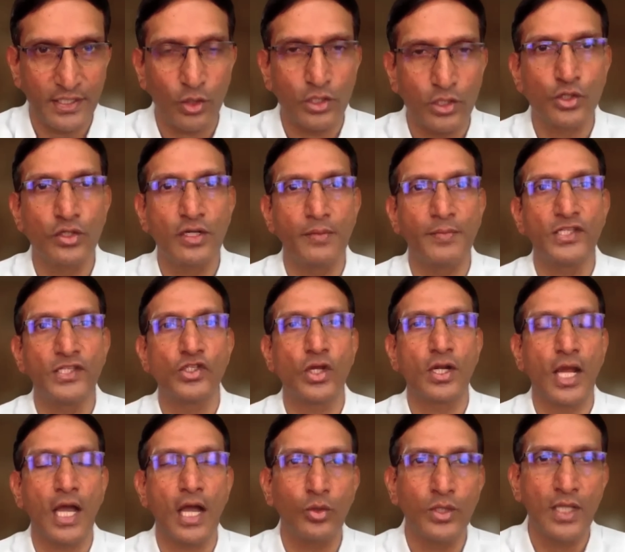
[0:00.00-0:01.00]
It also depends on
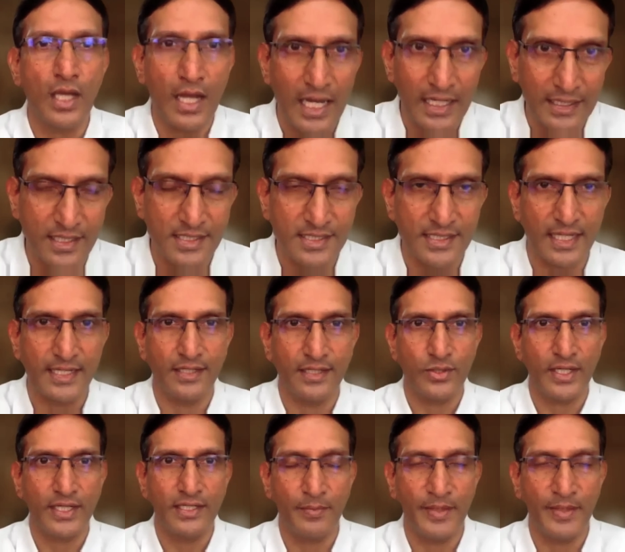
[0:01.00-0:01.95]
how the other side, right?